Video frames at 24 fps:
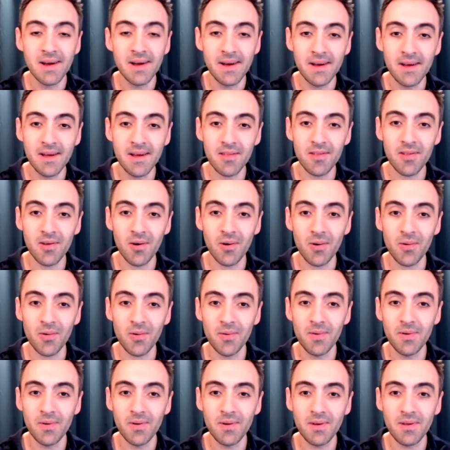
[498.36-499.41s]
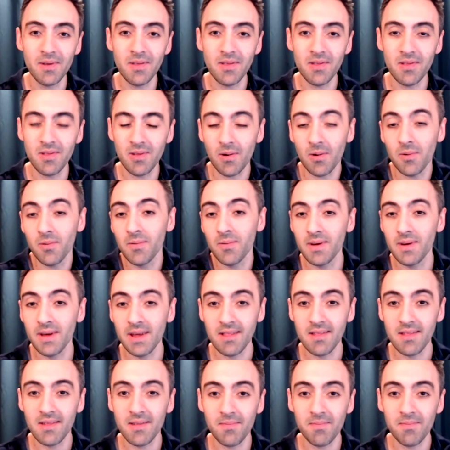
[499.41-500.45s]
So so
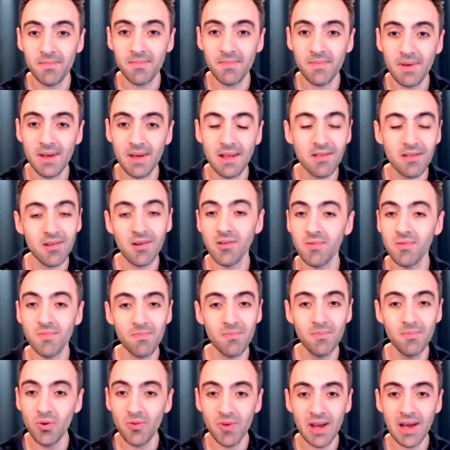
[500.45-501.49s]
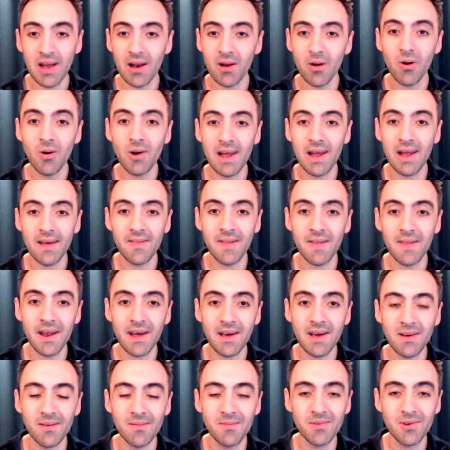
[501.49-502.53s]
it's just moving along like that.
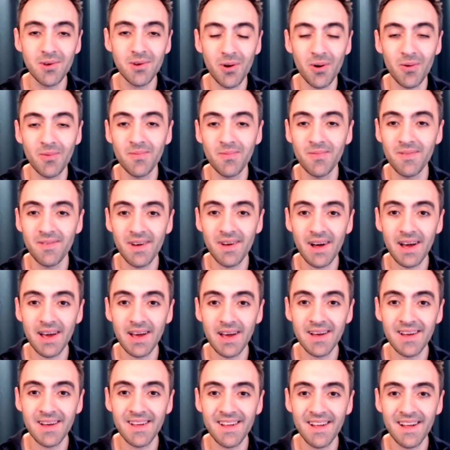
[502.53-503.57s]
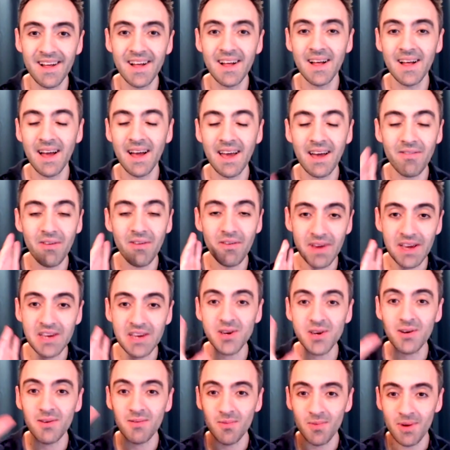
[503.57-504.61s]
I have a
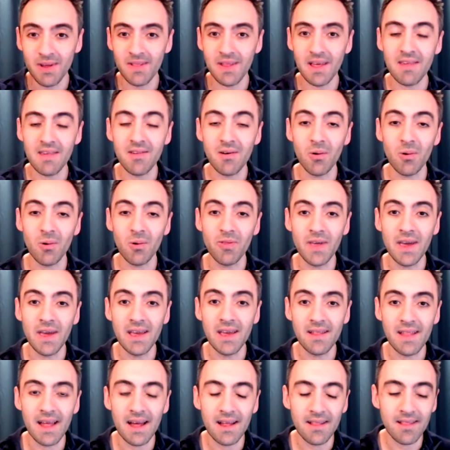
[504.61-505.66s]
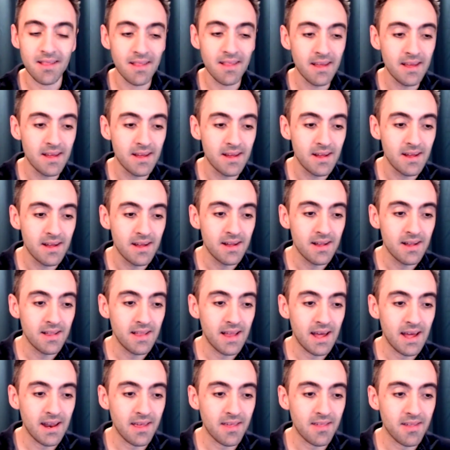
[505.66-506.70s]
vision with this whole thing, and
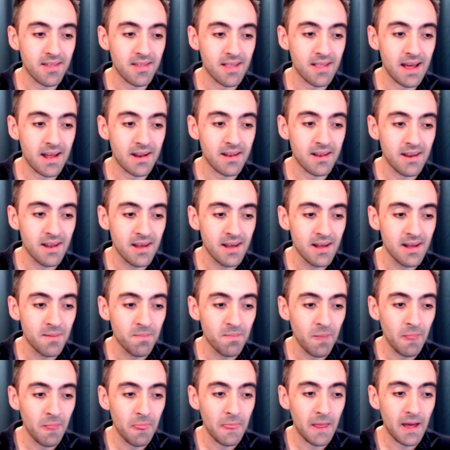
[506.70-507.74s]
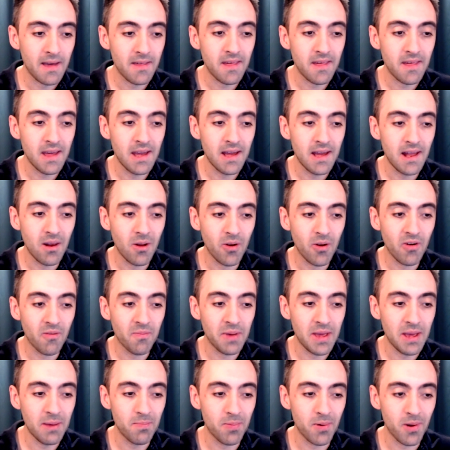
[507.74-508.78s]
that is that I see a lot of
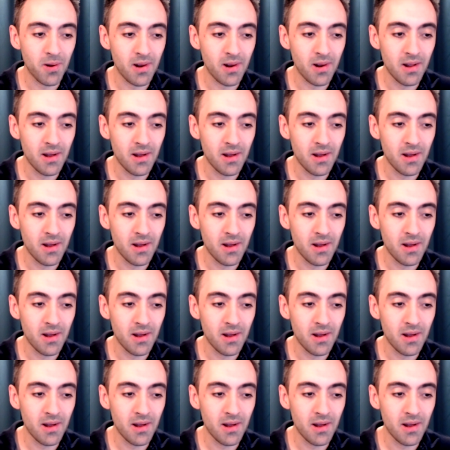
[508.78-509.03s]
people